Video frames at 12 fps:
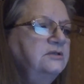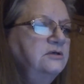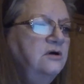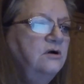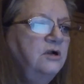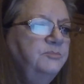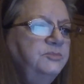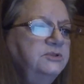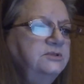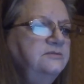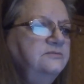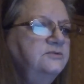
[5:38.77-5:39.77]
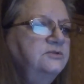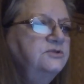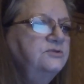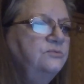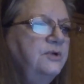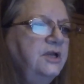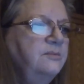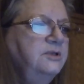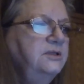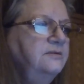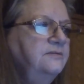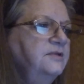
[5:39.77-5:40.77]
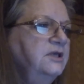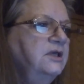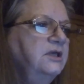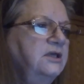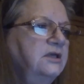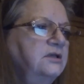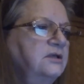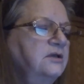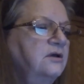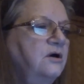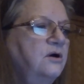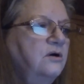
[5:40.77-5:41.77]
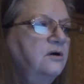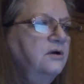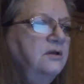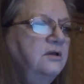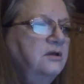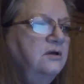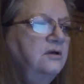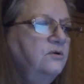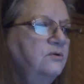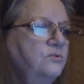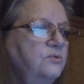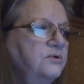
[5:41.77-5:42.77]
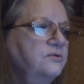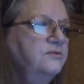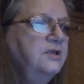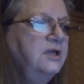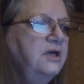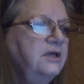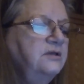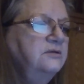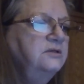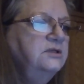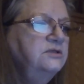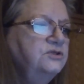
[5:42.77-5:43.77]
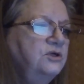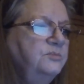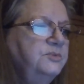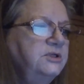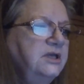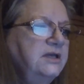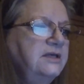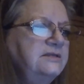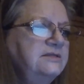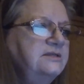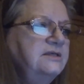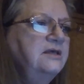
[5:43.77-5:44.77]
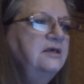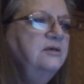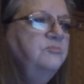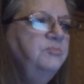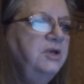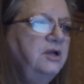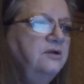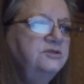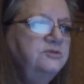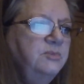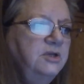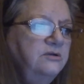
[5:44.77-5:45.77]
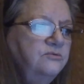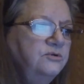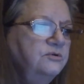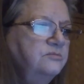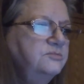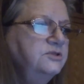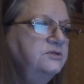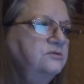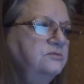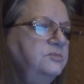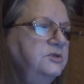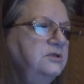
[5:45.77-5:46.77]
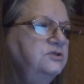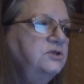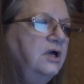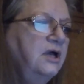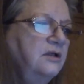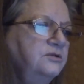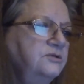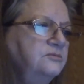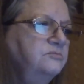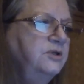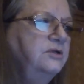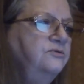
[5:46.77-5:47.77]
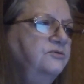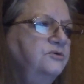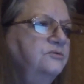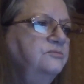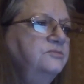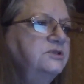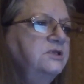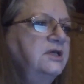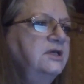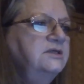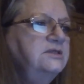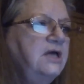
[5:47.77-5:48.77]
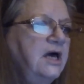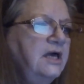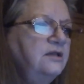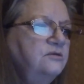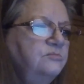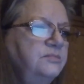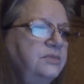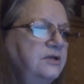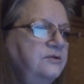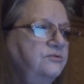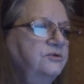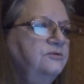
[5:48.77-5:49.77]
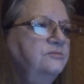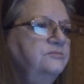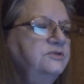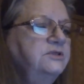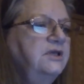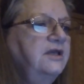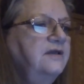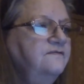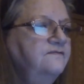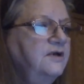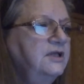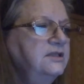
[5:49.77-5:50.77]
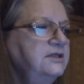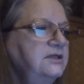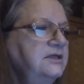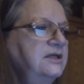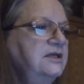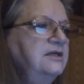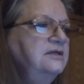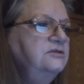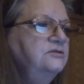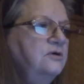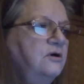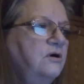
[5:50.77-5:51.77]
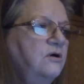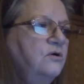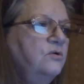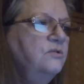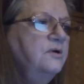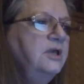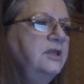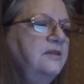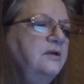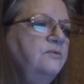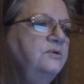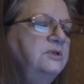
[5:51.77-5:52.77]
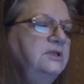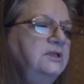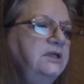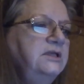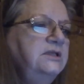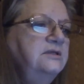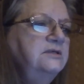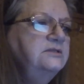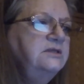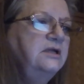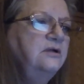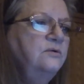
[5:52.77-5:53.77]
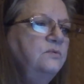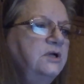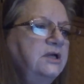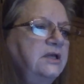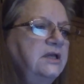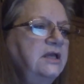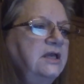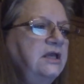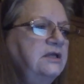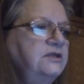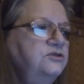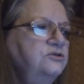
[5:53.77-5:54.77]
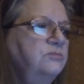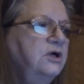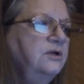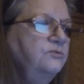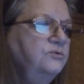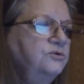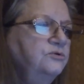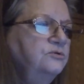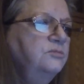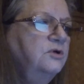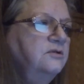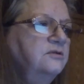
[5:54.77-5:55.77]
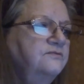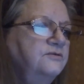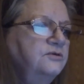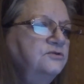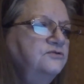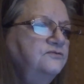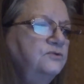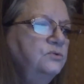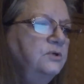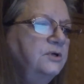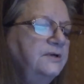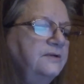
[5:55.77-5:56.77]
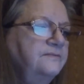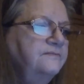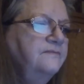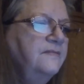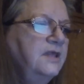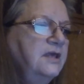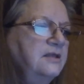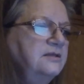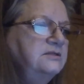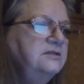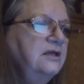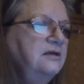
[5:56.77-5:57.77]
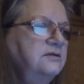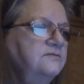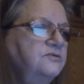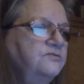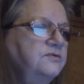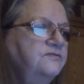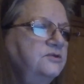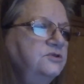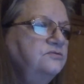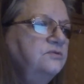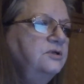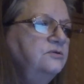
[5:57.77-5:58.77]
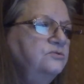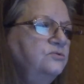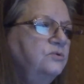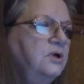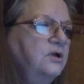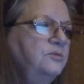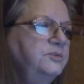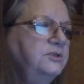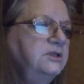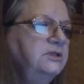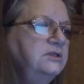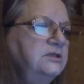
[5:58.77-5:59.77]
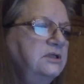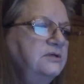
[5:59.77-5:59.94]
the carpet, the ceramic, in an order that I could interpret as parents' bedrooms to be childhood bedrooms, titled bedrooms, and finally to the hallway that would lead the stairway into my room on the first floor. The sound of the refrigerator door opening and